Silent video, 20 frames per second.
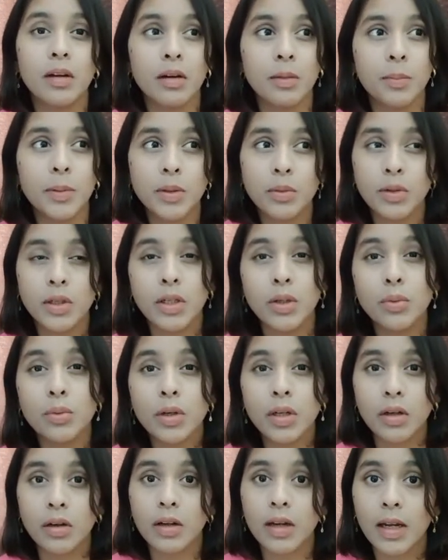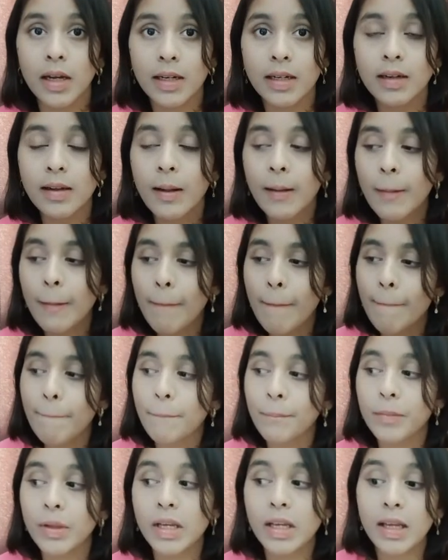between you and your client.
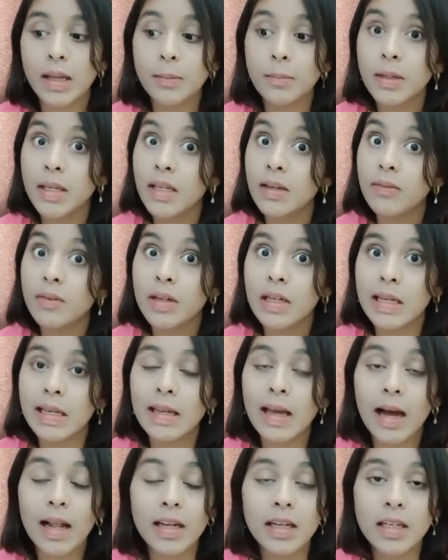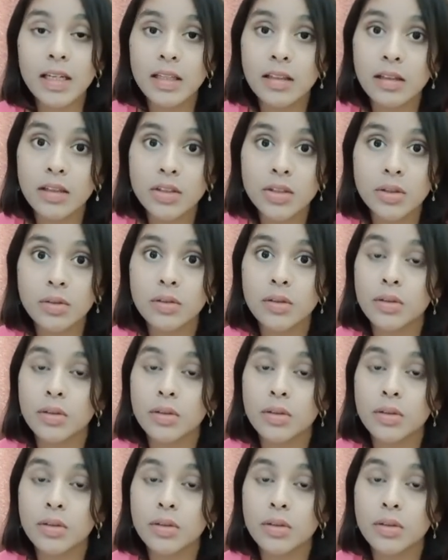There can be even legalities issues,